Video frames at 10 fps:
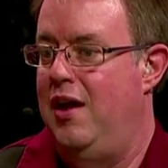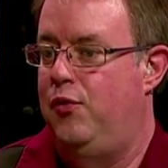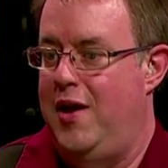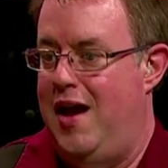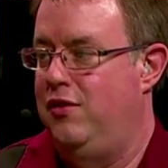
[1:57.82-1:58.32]
And
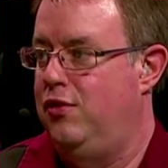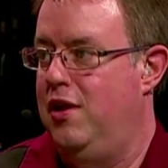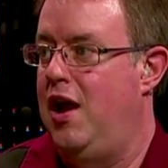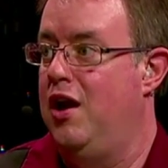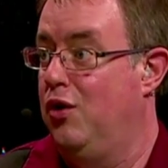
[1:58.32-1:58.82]
if we answered
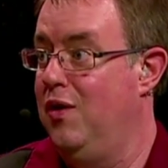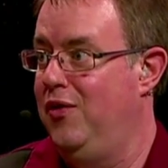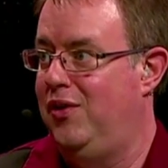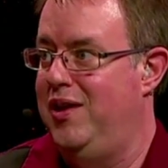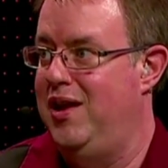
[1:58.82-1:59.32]
it
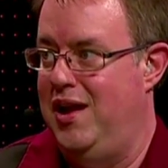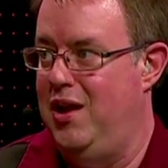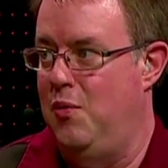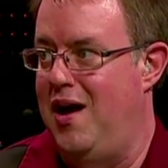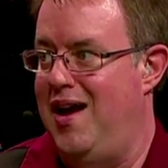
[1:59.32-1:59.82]
unequivocally in
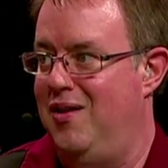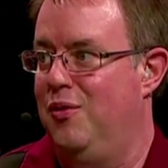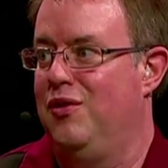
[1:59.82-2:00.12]
any way,